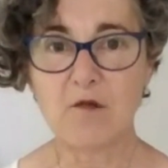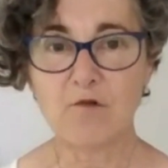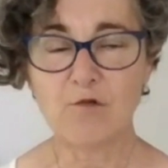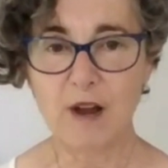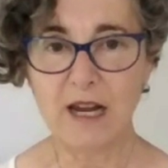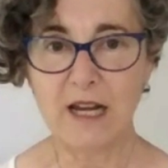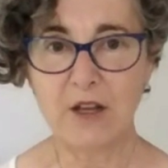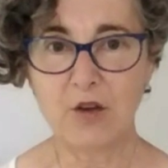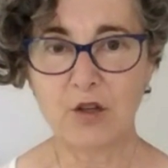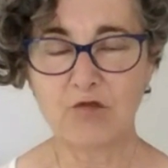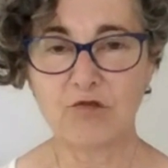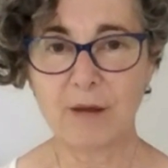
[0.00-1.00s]
really
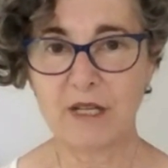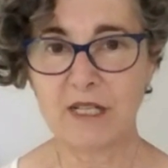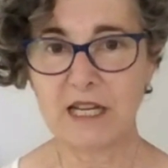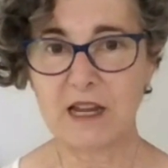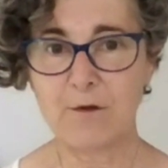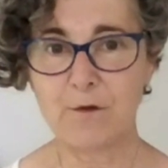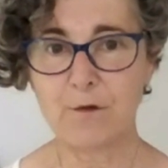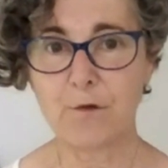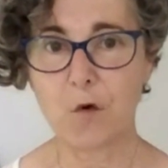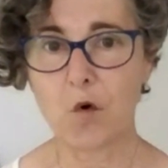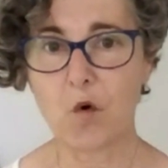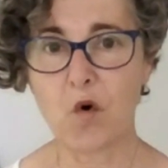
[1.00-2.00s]
good remedy
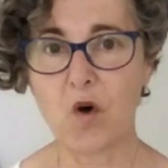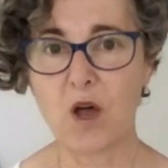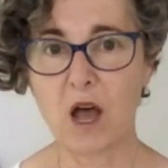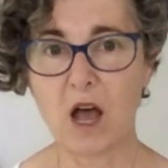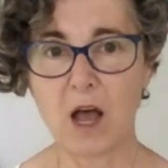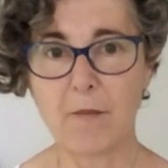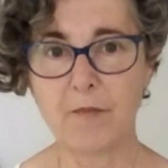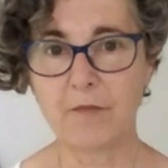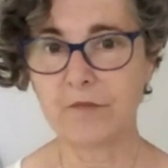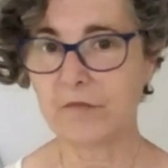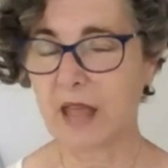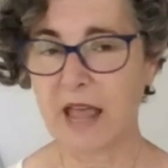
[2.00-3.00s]
for
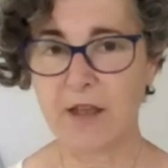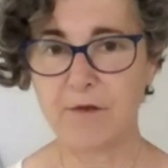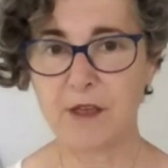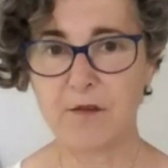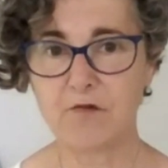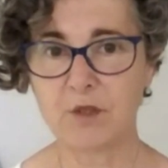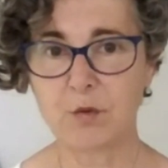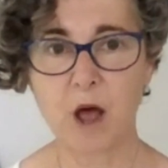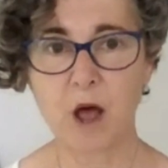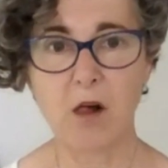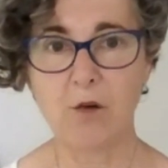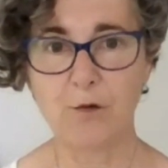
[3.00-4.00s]
hay fever as
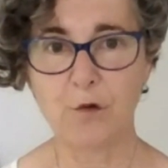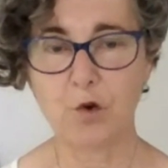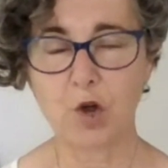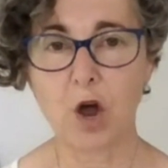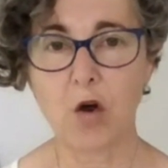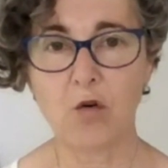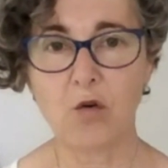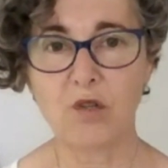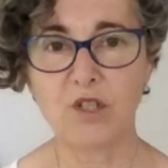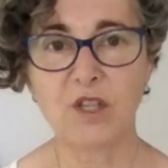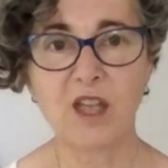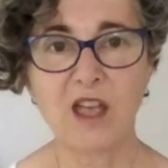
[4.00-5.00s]
well, for
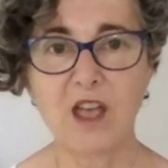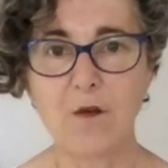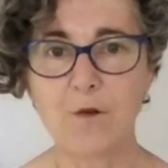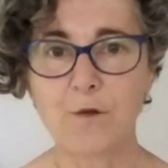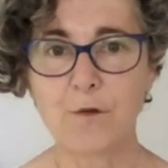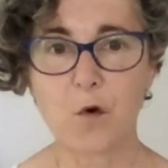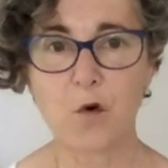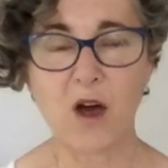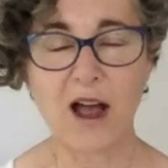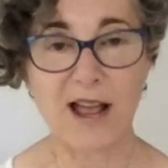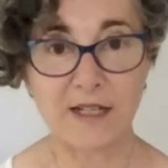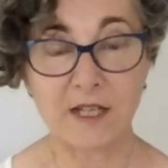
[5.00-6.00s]
colds,
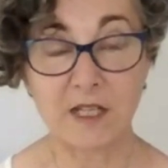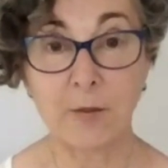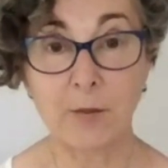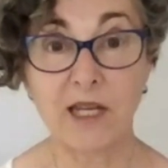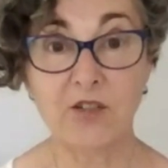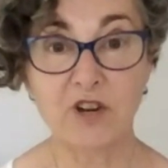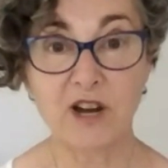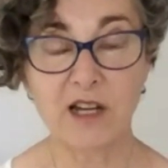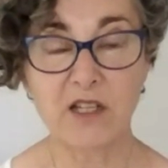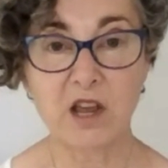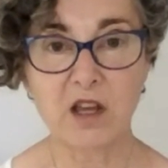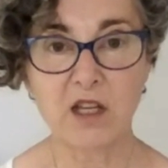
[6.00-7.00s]
for anticipatory
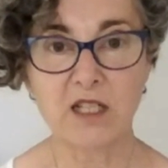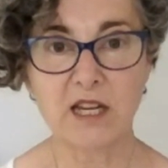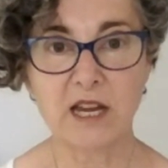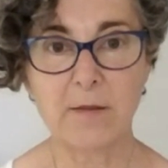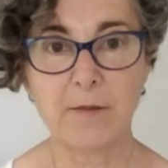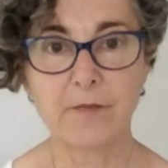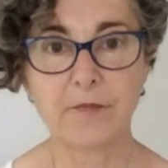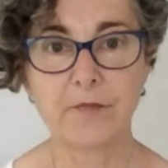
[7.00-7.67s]
anxiety.